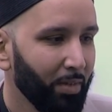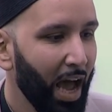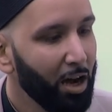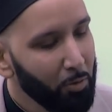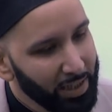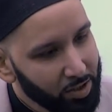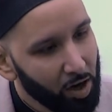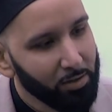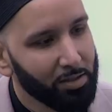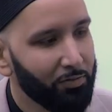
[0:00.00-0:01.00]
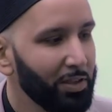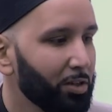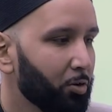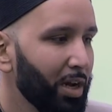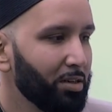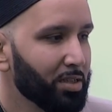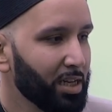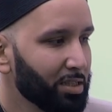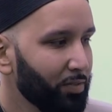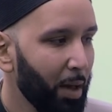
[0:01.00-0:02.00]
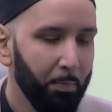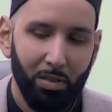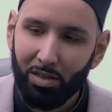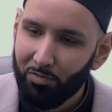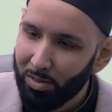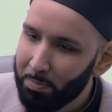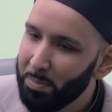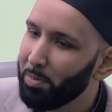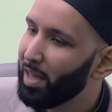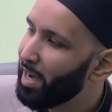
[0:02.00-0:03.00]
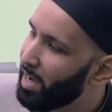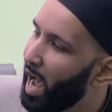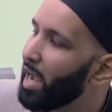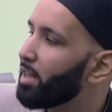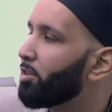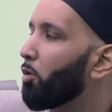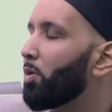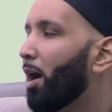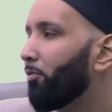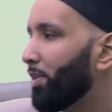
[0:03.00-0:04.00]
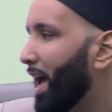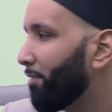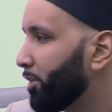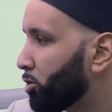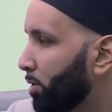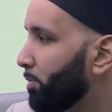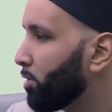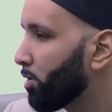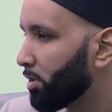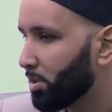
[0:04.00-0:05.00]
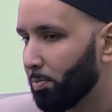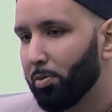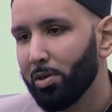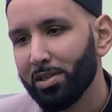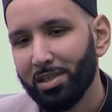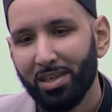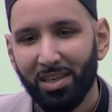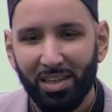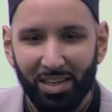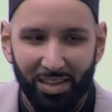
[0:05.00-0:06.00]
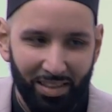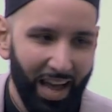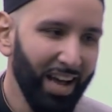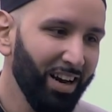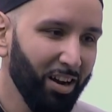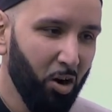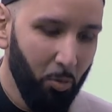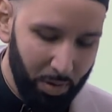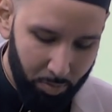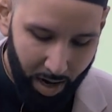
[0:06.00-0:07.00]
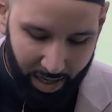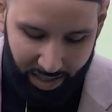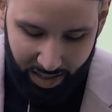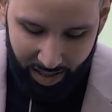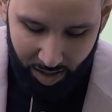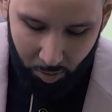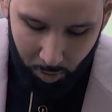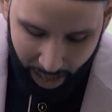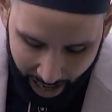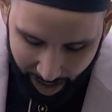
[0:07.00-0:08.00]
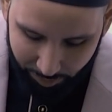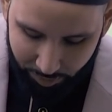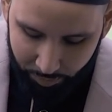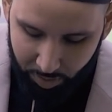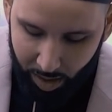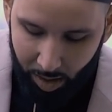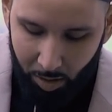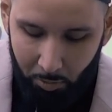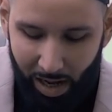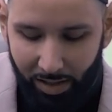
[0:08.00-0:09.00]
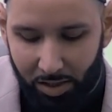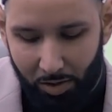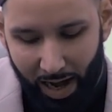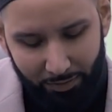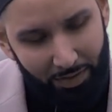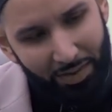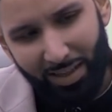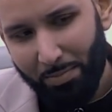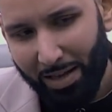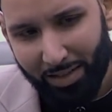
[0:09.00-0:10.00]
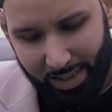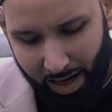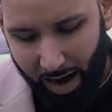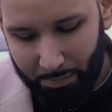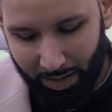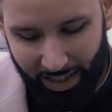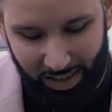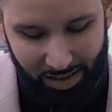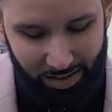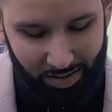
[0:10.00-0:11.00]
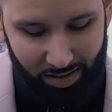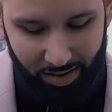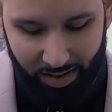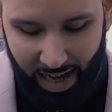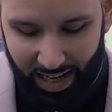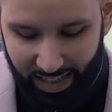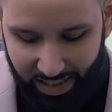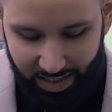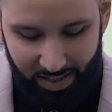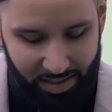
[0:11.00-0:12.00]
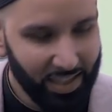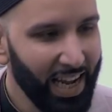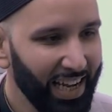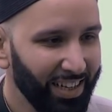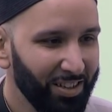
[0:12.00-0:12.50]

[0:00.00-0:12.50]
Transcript: How do I start to feel a greater sense of empathy for the people that die and don't often have the tribute or the supports that a Kobe Bryant would have? We also have to think about this complex that exists today.